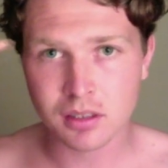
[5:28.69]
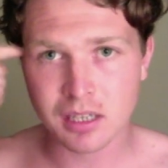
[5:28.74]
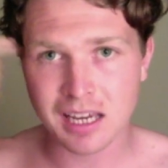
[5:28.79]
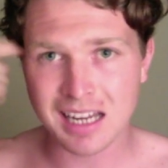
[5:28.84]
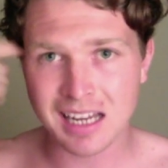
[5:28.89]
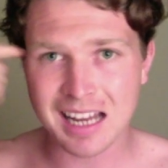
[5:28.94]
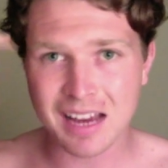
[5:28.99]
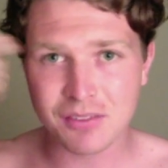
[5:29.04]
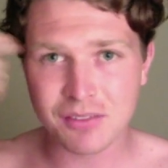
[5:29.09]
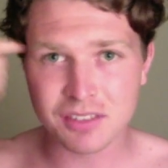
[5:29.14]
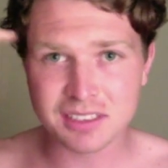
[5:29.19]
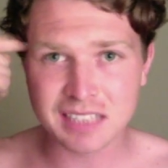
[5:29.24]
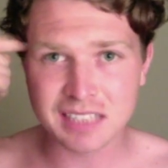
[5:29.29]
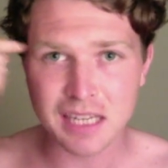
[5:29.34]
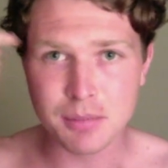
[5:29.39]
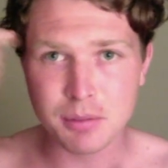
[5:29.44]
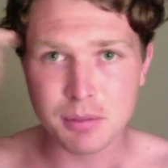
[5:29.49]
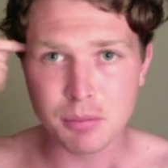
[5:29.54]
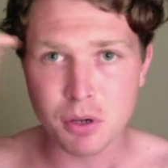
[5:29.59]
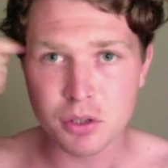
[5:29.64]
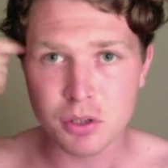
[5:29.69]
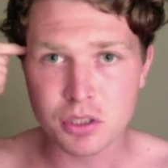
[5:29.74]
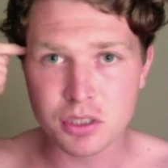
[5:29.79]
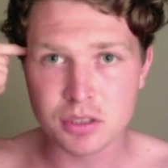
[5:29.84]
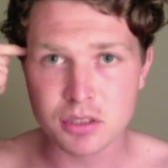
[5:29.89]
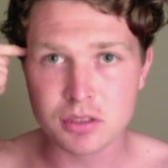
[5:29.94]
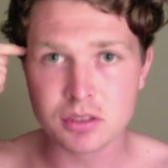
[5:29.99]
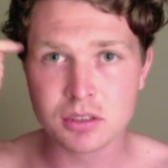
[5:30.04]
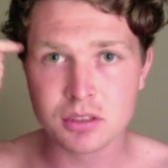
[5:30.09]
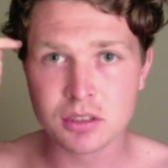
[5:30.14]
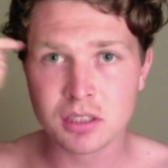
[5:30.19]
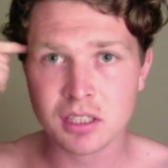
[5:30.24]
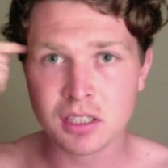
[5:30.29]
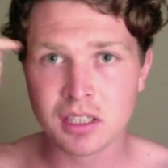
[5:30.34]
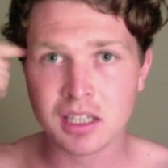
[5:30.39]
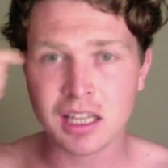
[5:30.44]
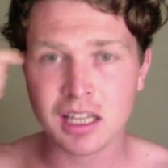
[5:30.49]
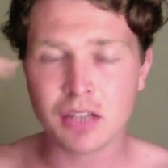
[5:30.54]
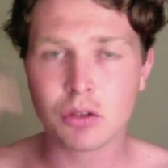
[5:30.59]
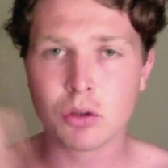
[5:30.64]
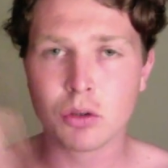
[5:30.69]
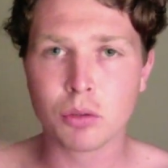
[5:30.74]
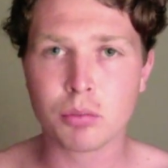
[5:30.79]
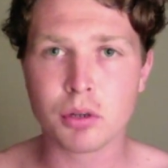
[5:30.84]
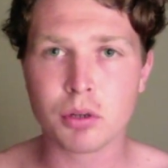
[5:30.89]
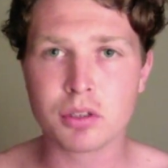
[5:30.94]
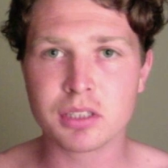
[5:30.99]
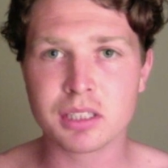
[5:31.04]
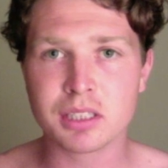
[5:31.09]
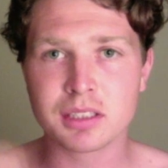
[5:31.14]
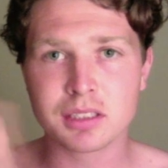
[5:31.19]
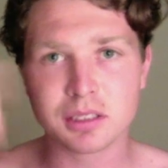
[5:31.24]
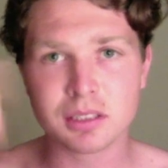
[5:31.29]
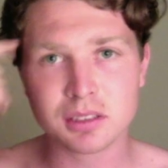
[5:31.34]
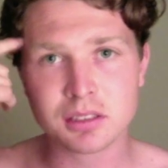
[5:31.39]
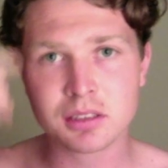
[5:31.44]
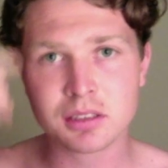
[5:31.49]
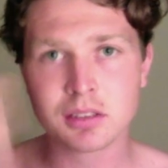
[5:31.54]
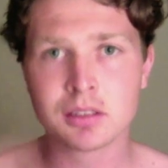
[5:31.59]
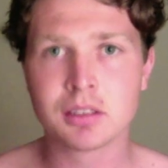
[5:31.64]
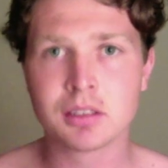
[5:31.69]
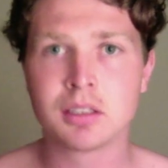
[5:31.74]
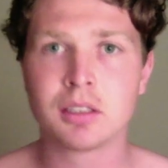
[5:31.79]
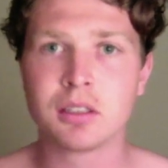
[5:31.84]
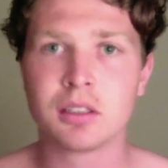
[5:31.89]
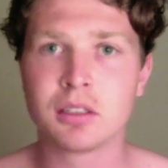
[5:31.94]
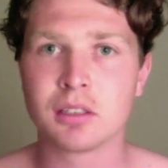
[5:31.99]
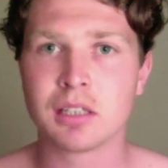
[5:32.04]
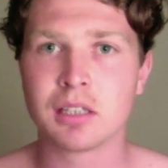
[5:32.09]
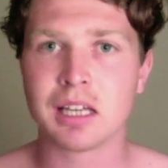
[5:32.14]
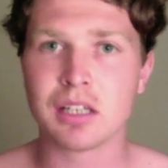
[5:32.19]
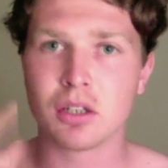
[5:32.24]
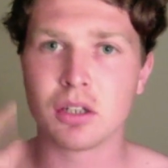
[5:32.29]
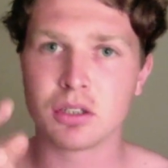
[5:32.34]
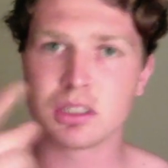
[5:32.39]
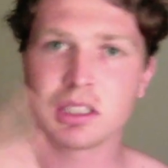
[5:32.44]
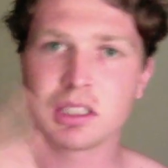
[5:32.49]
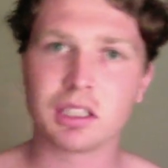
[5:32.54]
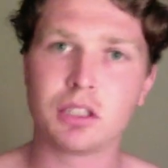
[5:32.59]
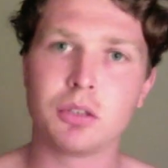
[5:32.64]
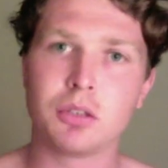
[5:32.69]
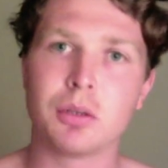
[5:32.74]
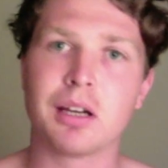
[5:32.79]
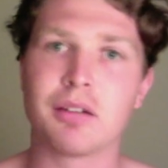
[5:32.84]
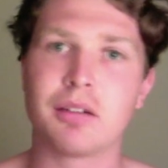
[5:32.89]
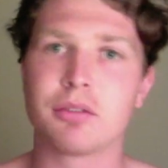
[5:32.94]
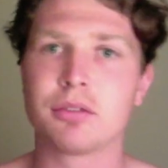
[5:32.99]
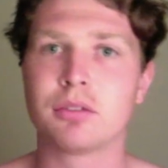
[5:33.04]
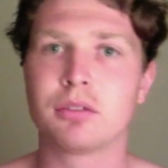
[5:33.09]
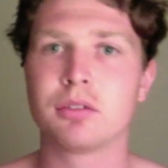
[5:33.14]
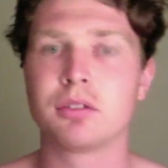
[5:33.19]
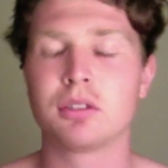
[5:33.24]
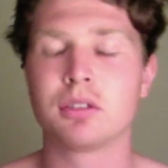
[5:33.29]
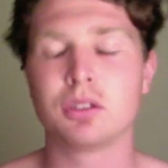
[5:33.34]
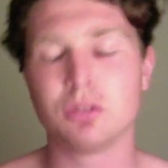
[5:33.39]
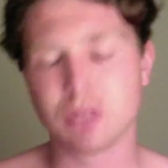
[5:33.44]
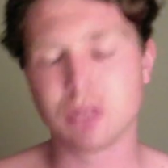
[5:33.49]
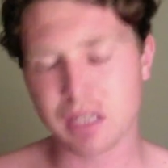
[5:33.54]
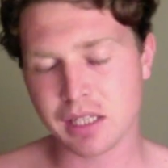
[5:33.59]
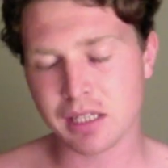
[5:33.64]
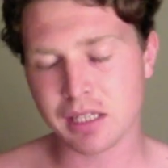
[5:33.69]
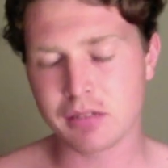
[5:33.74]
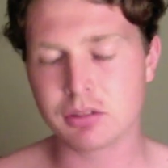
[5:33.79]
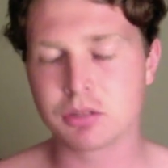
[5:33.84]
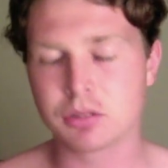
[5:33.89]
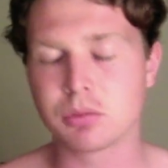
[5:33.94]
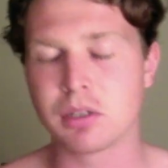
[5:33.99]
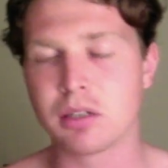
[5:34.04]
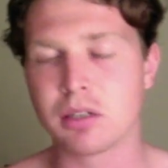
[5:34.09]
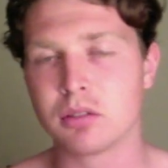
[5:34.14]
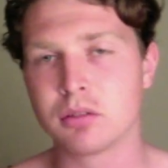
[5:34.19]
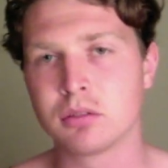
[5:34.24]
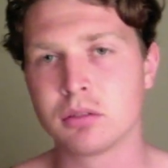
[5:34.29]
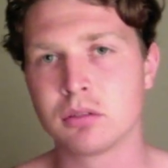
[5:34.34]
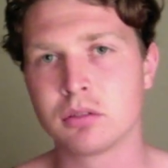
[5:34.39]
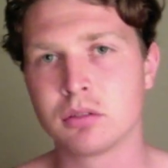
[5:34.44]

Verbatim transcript: And I have the same emotions and thought processes and logic that you have. You'll get there as well.